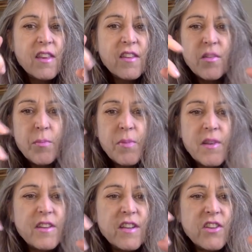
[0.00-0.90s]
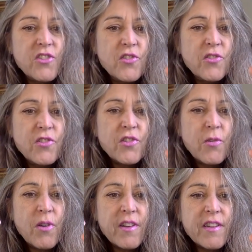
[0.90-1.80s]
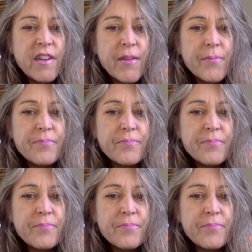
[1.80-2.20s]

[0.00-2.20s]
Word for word: This ability attuned to quality.